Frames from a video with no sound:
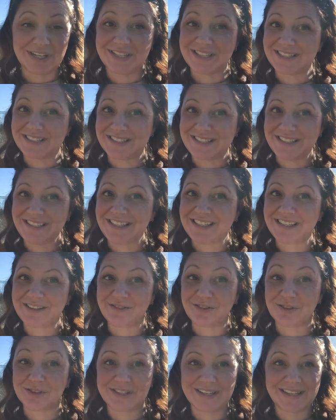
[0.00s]
to see if
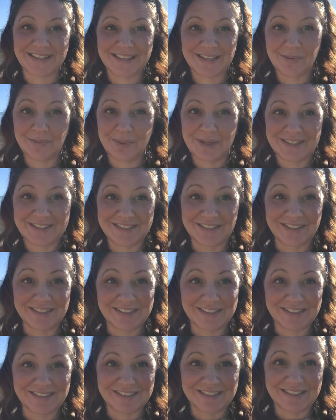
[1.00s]
there's any little buds on
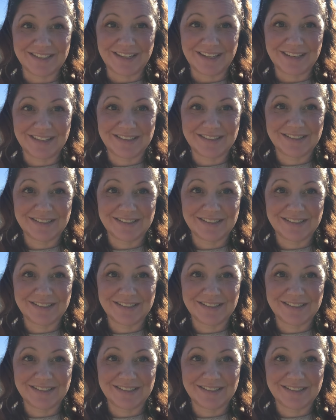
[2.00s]
there today.